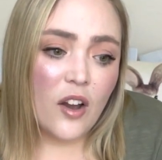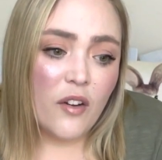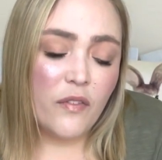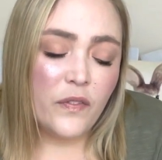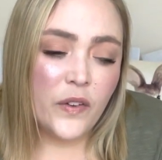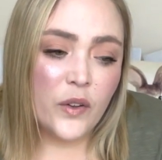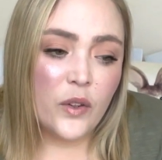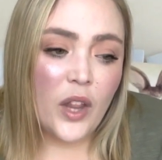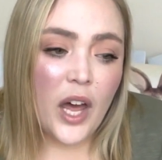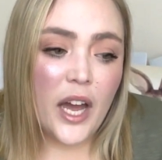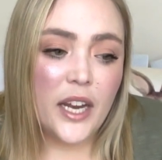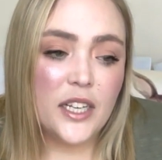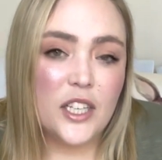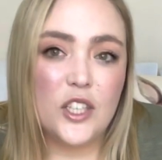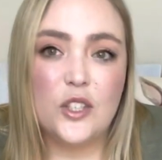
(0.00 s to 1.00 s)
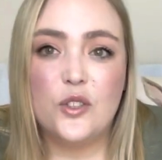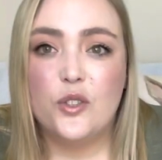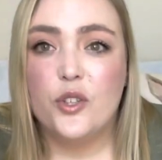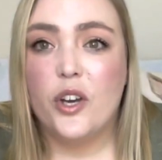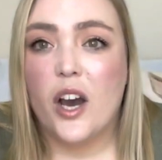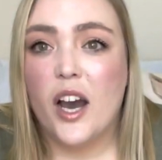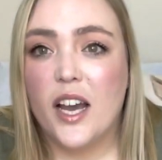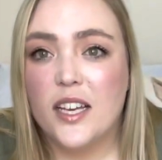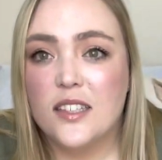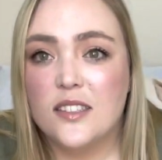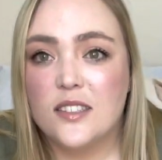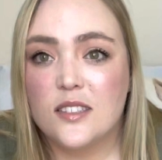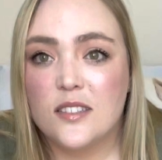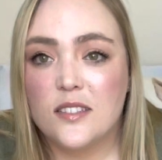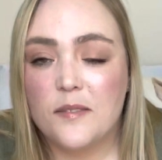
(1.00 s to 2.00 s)
feel like you
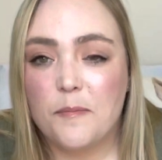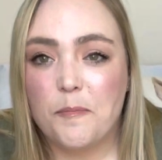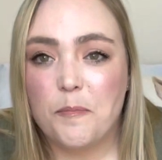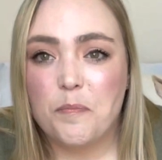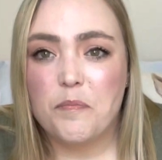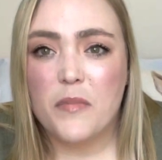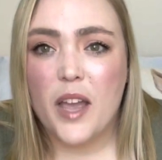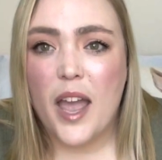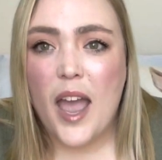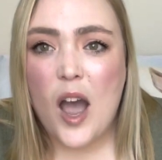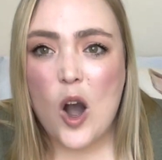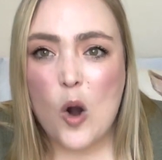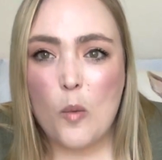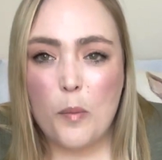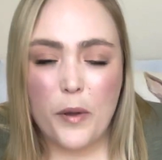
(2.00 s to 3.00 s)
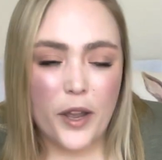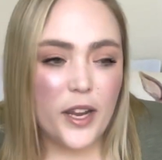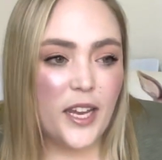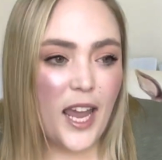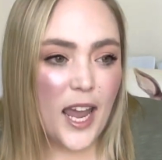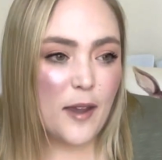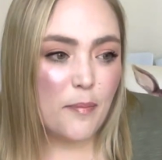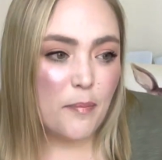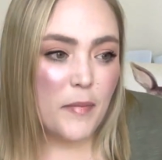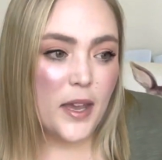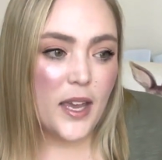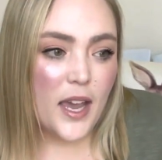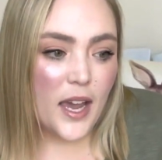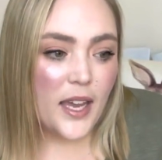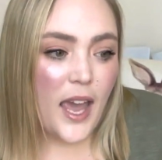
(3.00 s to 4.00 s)
guys help keep
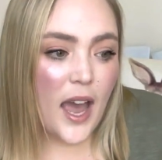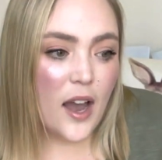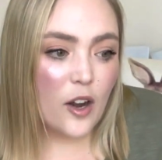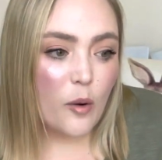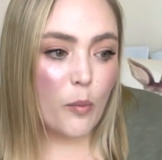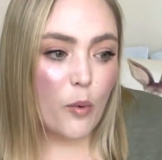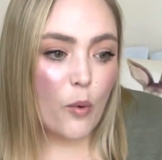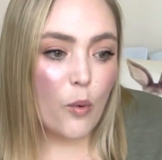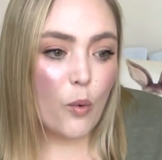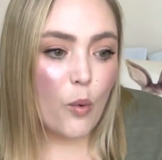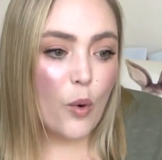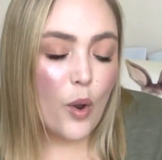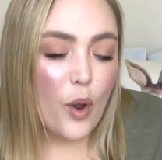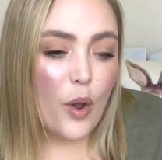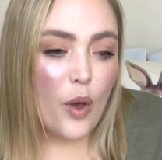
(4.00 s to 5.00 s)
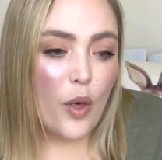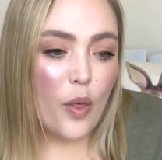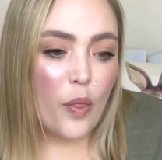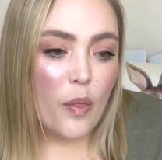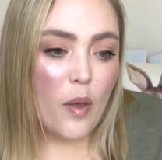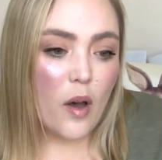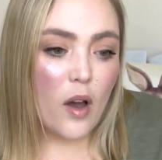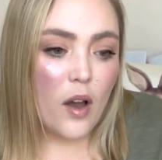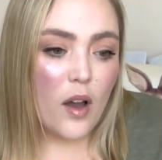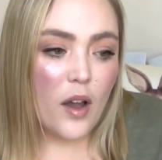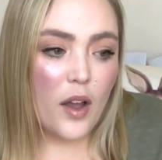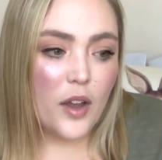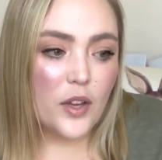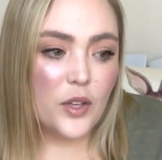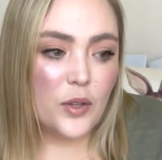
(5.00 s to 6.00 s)
me accountable.
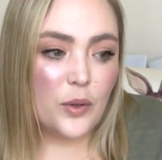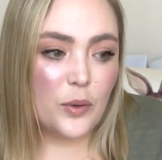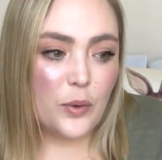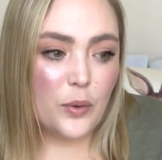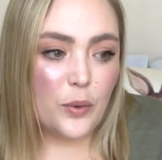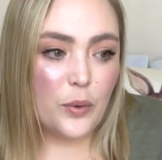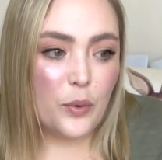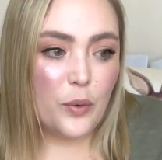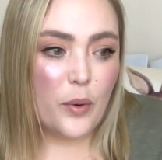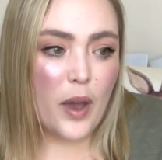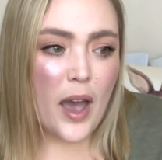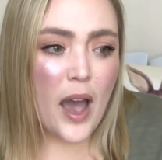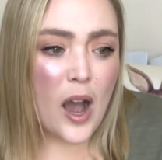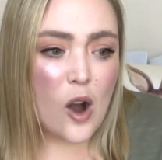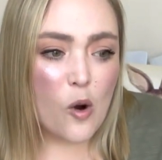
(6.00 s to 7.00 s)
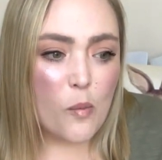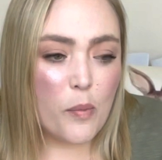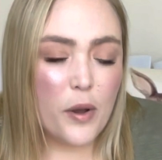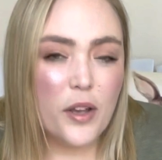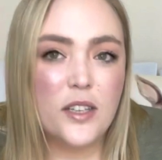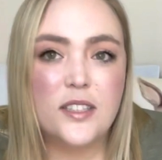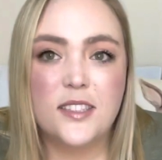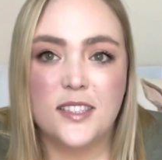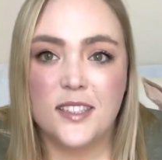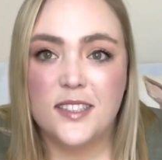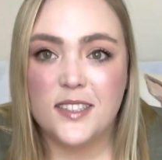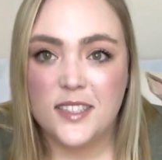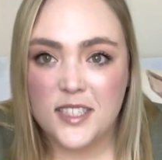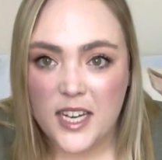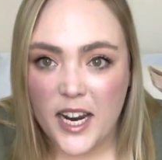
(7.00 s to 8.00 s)
You help
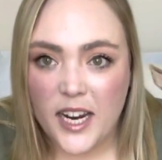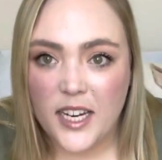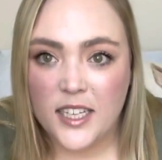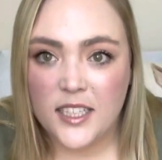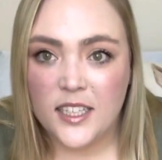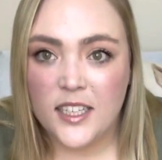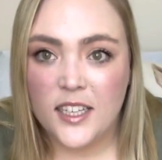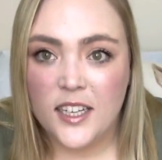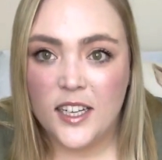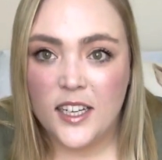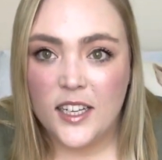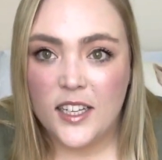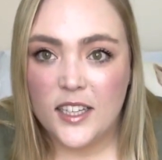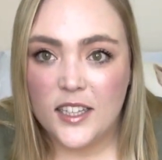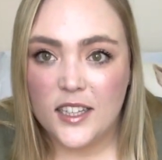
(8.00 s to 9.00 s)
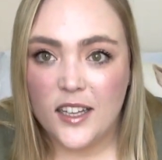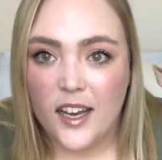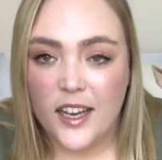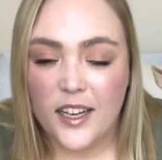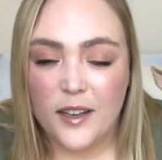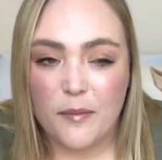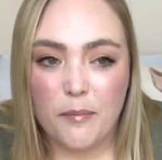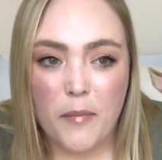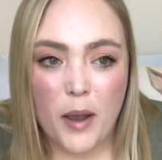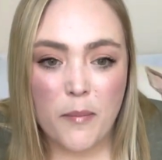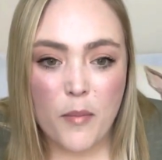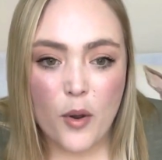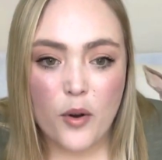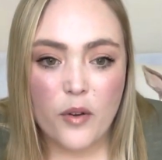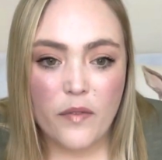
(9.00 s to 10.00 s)
sustain like my
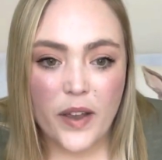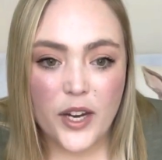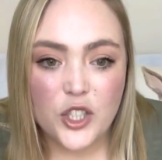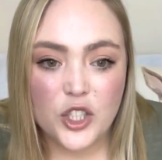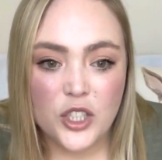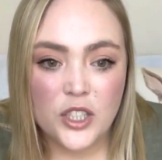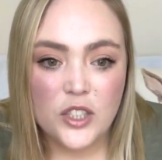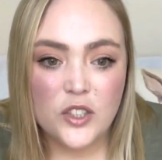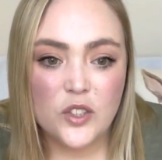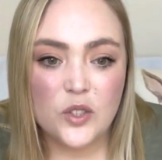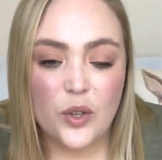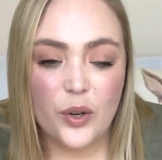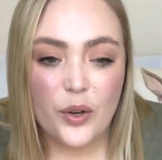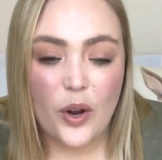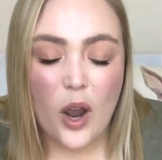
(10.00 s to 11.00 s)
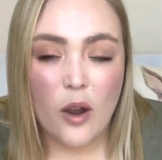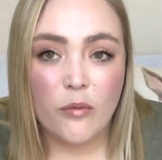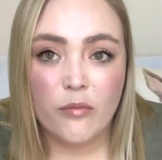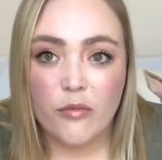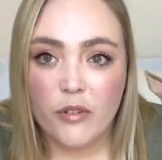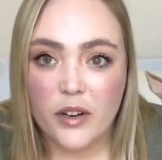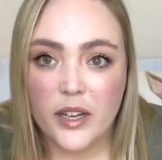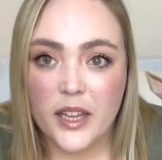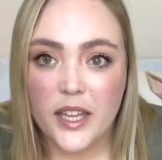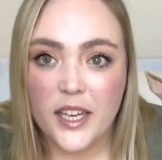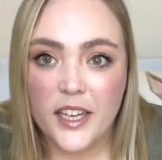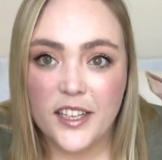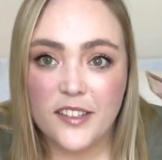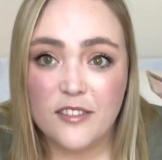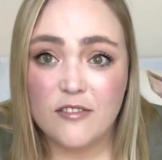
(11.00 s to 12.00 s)
motivation. So I'm
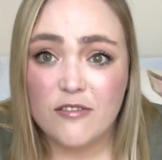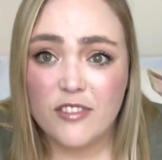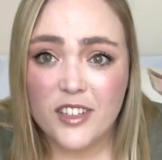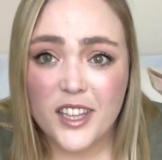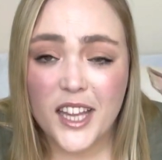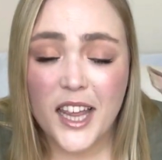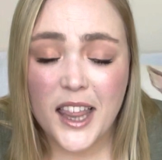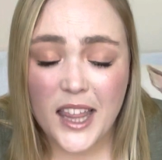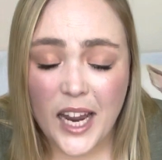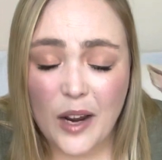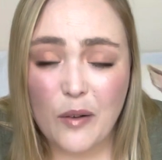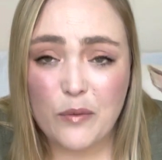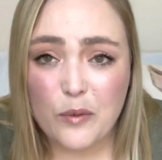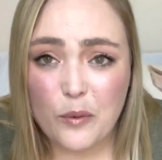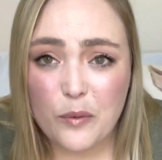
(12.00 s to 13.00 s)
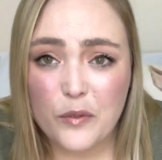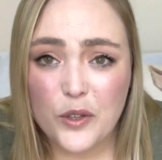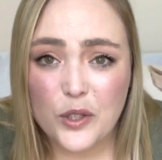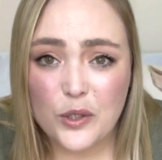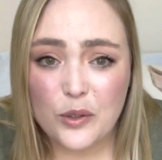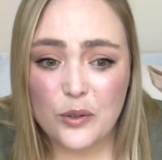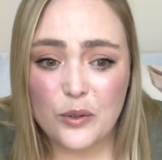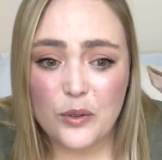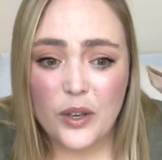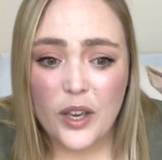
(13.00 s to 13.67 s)
really, really thankful for you.